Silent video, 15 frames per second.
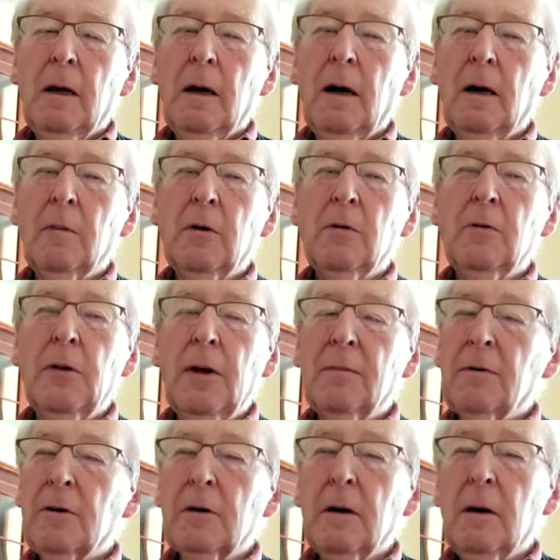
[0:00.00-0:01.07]
I will
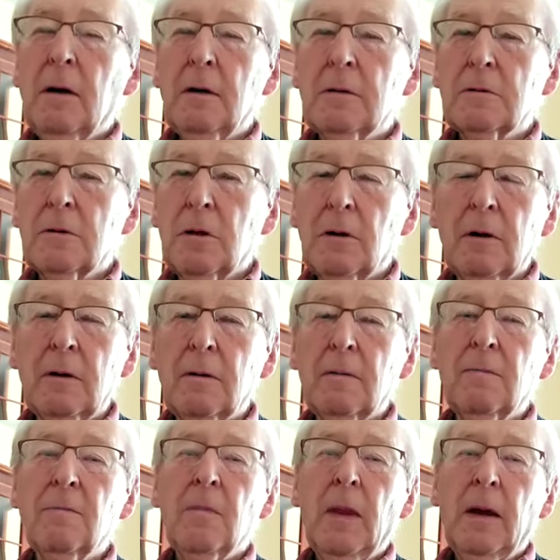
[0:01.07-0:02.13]
never
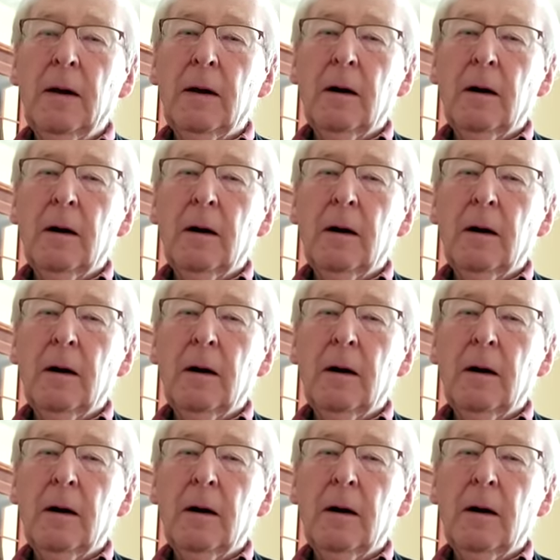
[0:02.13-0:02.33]
turn